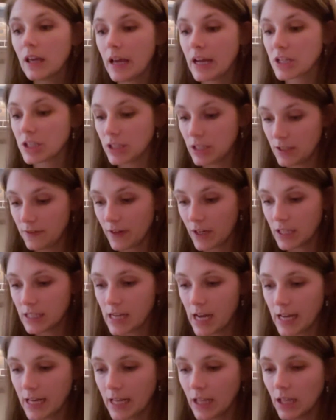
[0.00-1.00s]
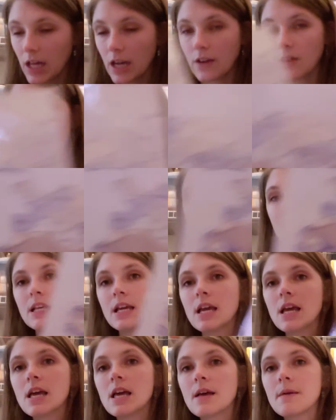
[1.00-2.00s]
Actually, it's very tiny a lot of the weeks,
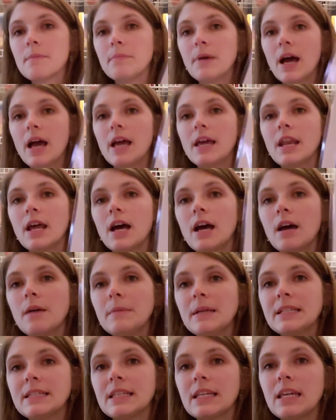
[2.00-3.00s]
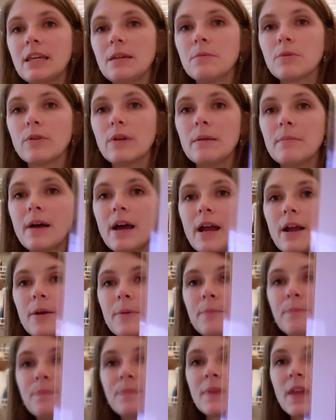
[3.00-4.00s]
but it's the Hebrew Empire.